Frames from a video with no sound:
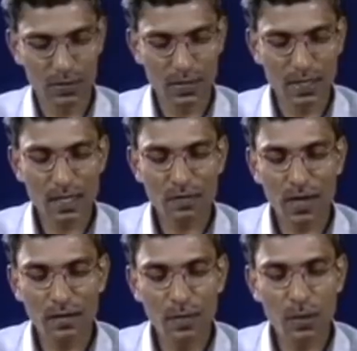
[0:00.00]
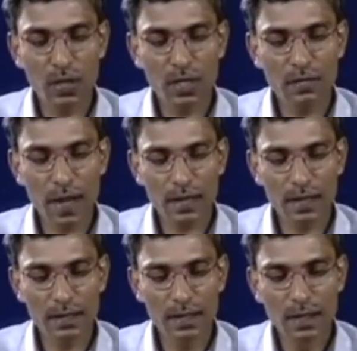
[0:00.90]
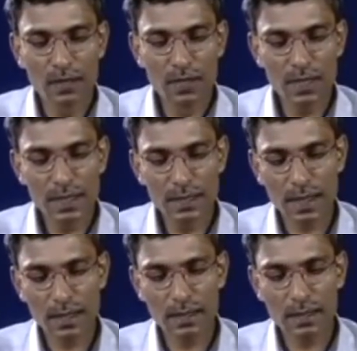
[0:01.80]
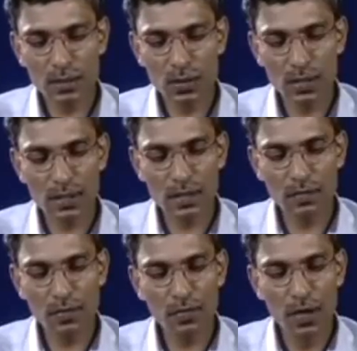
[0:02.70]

So these are the 5 important factors which decide the storage life of